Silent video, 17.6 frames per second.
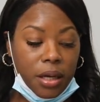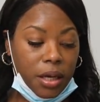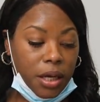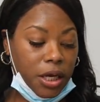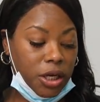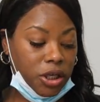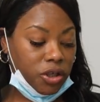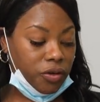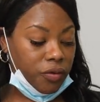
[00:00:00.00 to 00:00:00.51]

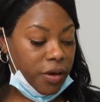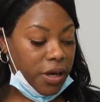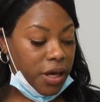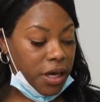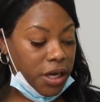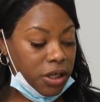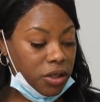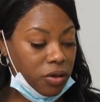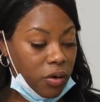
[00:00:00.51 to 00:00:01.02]
injury
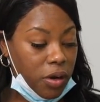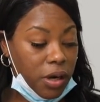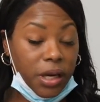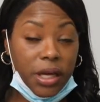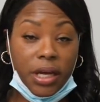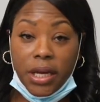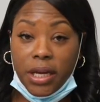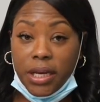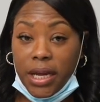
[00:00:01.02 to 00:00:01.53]
is on
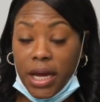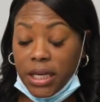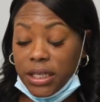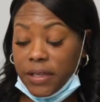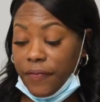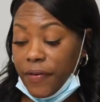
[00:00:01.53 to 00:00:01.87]
the index